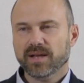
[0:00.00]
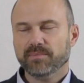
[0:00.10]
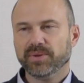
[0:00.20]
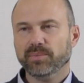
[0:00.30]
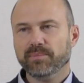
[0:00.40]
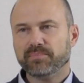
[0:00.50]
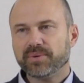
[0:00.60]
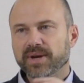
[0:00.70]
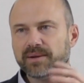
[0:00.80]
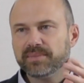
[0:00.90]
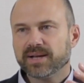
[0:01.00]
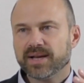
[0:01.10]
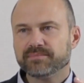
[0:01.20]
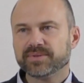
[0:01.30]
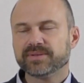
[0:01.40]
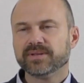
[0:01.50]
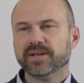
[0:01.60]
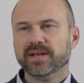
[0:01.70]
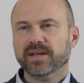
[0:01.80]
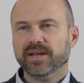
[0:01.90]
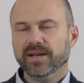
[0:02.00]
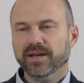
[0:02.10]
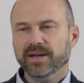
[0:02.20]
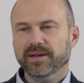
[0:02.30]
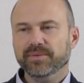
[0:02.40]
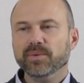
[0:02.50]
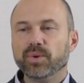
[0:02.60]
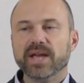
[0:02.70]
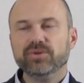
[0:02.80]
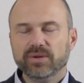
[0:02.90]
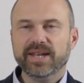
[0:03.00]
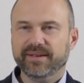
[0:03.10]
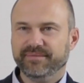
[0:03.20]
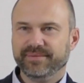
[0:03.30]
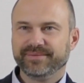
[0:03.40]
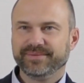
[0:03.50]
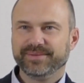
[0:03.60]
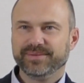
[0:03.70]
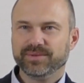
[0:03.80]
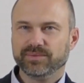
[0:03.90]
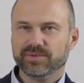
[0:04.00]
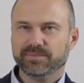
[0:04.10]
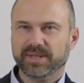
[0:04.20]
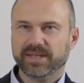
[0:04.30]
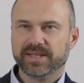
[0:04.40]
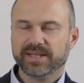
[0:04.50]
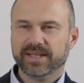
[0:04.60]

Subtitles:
But when prayer becomes the way you live, so to speak,